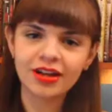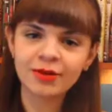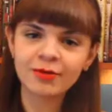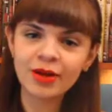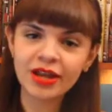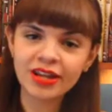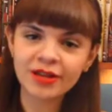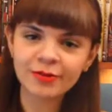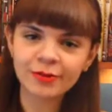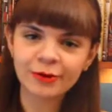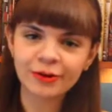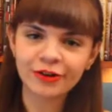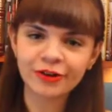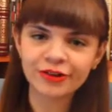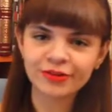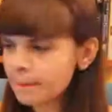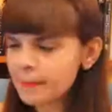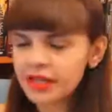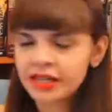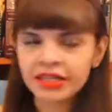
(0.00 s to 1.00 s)
and many
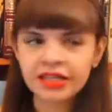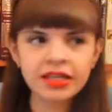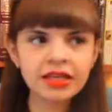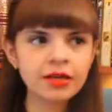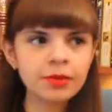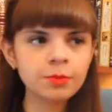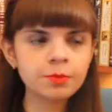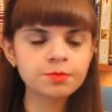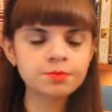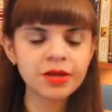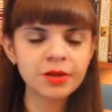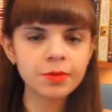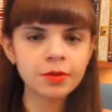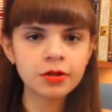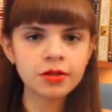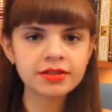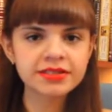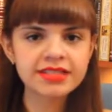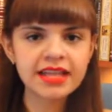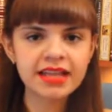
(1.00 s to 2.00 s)
more. Many
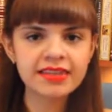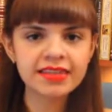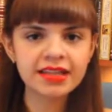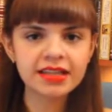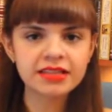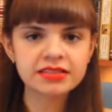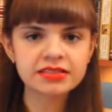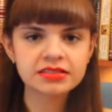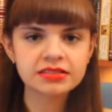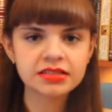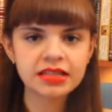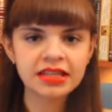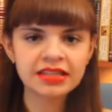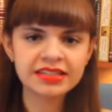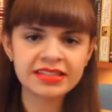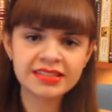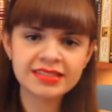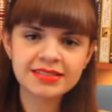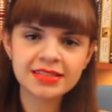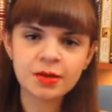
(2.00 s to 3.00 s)
people say that
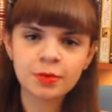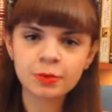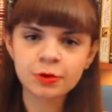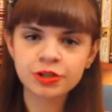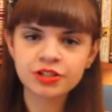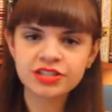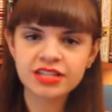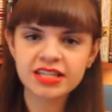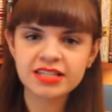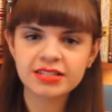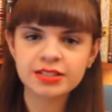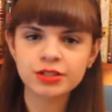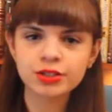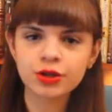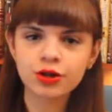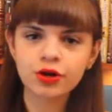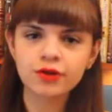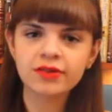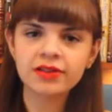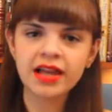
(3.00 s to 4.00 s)
Indian Summers is
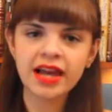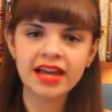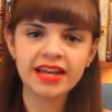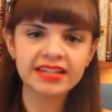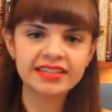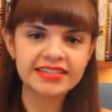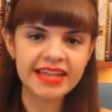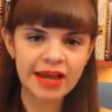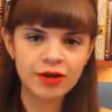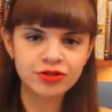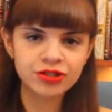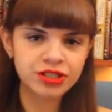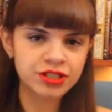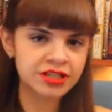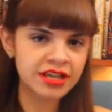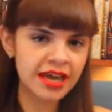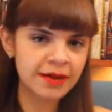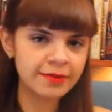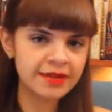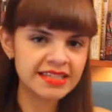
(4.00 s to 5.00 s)
sort of like
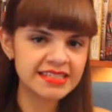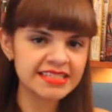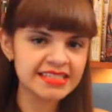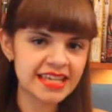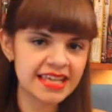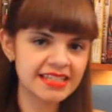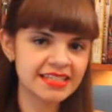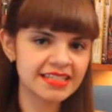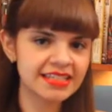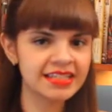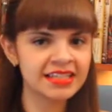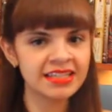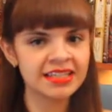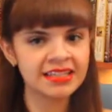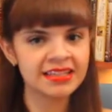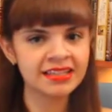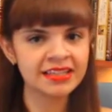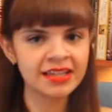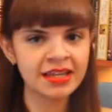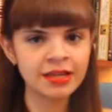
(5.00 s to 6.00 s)
Downton Abbey set in
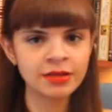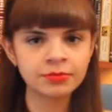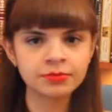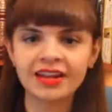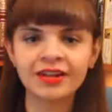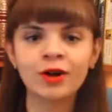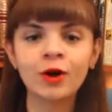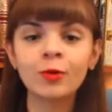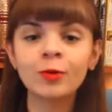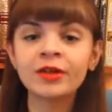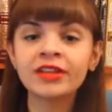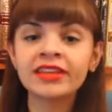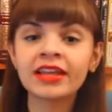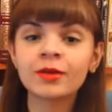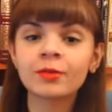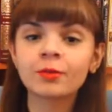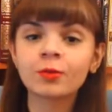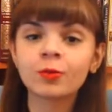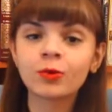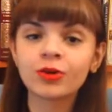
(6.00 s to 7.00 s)
India, and hoping
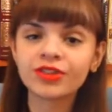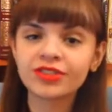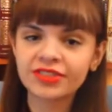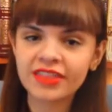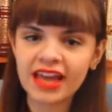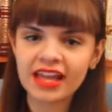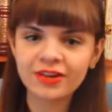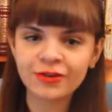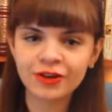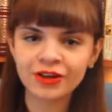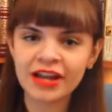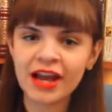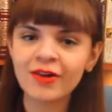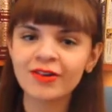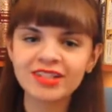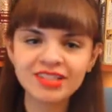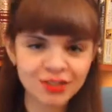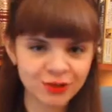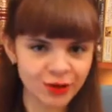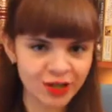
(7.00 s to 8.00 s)
that with that you're now
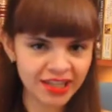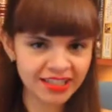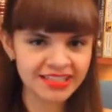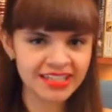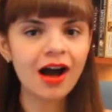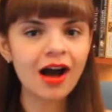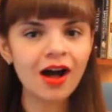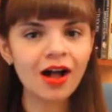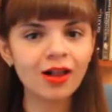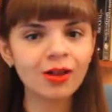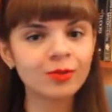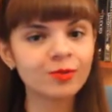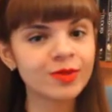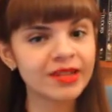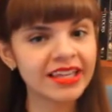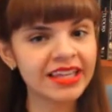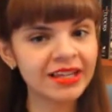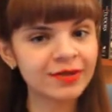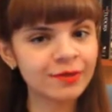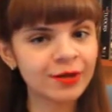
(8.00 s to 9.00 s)
intrigued, I'll
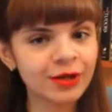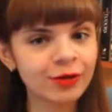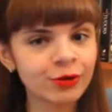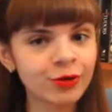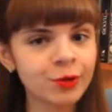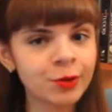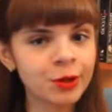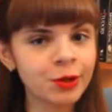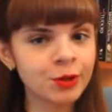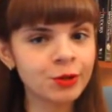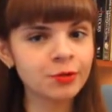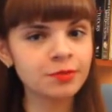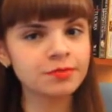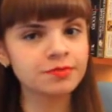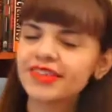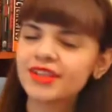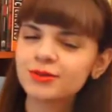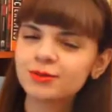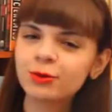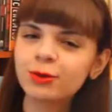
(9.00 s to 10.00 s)
begin my review.
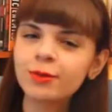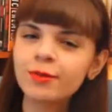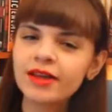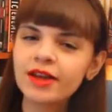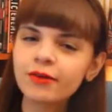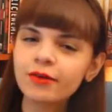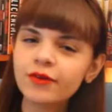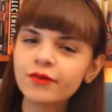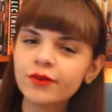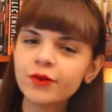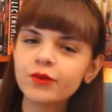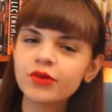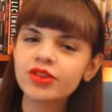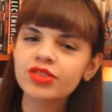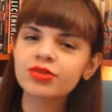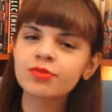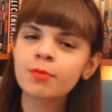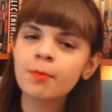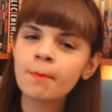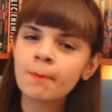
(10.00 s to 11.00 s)
This will be a review
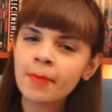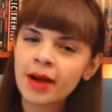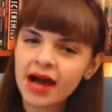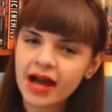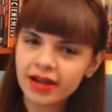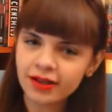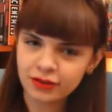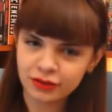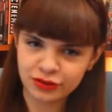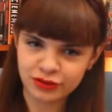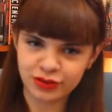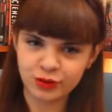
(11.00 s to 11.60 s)
with mild